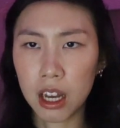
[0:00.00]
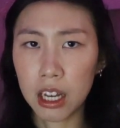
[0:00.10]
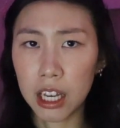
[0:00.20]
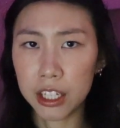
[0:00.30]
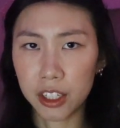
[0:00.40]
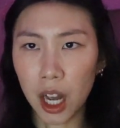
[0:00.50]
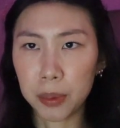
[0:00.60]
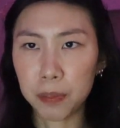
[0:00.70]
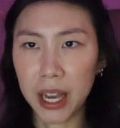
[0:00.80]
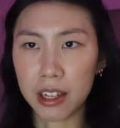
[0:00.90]
He
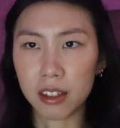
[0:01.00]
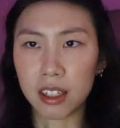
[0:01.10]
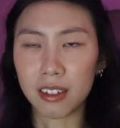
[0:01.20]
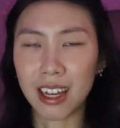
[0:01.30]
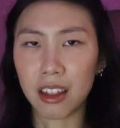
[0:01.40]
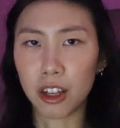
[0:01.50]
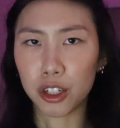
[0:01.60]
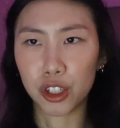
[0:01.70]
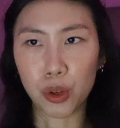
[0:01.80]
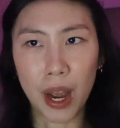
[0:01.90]
stops pacing and
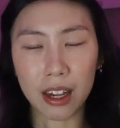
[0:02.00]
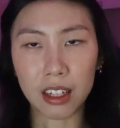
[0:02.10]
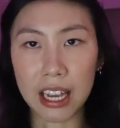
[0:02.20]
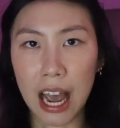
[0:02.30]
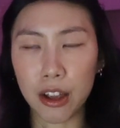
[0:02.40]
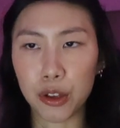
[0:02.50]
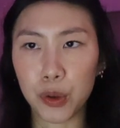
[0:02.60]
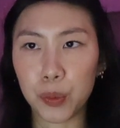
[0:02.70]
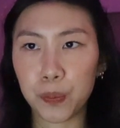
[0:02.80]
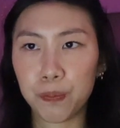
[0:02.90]
looks directly at
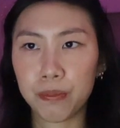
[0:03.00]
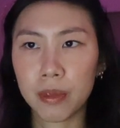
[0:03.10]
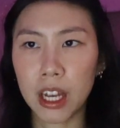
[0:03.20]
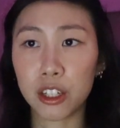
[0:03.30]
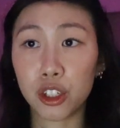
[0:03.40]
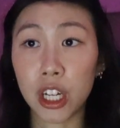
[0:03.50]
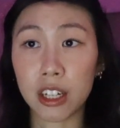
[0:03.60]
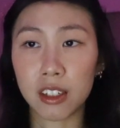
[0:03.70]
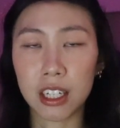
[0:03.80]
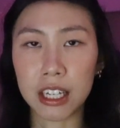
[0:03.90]
you, his
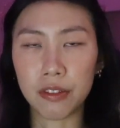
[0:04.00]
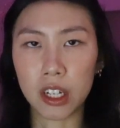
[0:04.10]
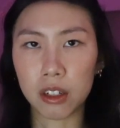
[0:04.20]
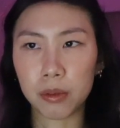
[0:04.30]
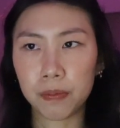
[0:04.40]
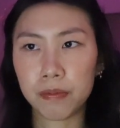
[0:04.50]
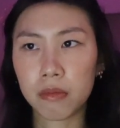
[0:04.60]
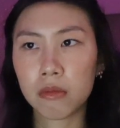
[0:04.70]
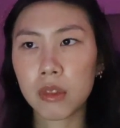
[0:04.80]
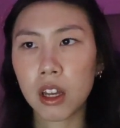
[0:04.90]
chest heaving.
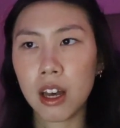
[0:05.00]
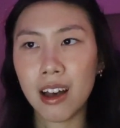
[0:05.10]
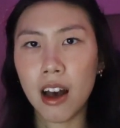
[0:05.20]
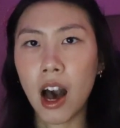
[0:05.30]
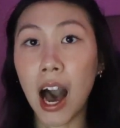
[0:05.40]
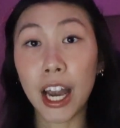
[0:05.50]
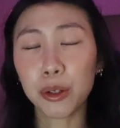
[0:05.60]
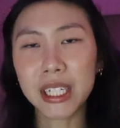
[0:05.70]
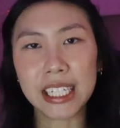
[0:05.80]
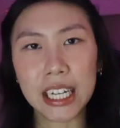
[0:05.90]
I
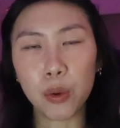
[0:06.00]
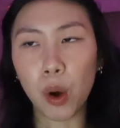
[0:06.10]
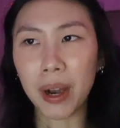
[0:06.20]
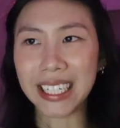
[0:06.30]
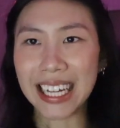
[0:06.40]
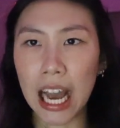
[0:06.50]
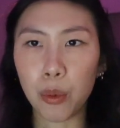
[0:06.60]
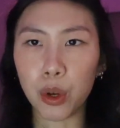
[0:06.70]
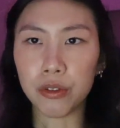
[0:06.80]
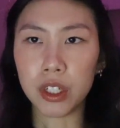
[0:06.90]
only did what my
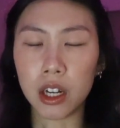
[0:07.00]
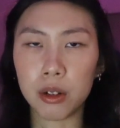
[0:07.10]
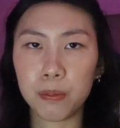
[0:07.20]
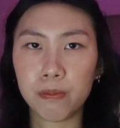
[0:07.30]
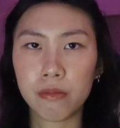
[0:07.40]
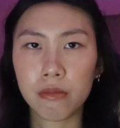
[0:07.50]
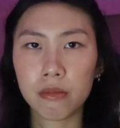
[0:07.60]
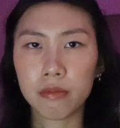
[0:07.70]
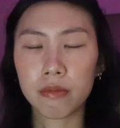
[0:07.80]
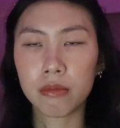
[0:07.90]
dad would have done.
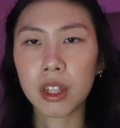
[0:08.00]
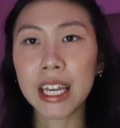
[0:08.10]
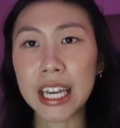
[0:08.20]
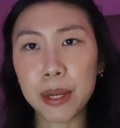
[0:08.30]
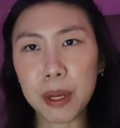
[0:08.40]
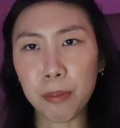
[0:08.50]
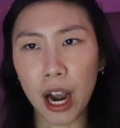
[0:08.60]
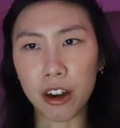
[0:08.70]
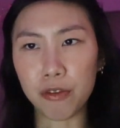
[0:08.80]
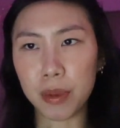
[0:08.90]
He'd be
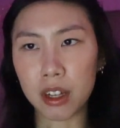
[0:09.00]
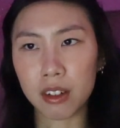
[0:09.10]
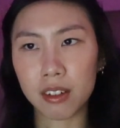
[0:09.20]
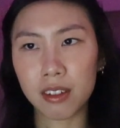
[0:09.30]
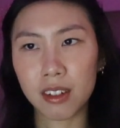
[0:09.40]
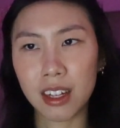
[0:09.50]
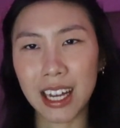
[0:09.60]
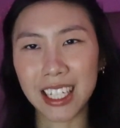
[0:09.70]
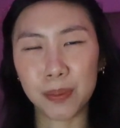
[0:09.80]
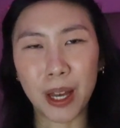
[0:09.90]
proud of me,
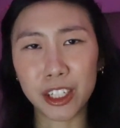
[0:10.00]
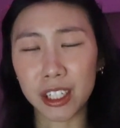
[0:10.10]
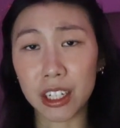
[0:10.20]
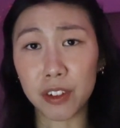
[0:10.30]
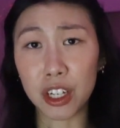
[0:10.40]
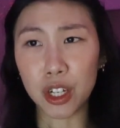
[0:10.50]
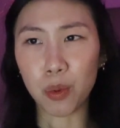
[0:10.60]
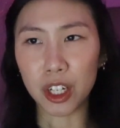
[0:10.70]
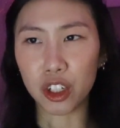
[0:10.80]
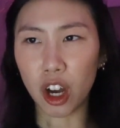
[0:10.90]
especially if he knew
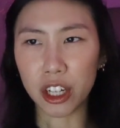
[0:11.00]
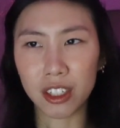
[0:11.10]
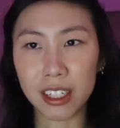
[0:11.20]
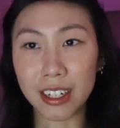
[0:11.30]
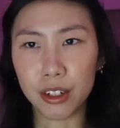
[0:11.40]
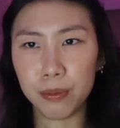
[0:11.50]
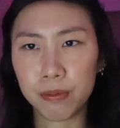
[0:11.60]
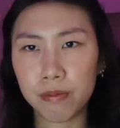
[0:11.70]
what Josh did.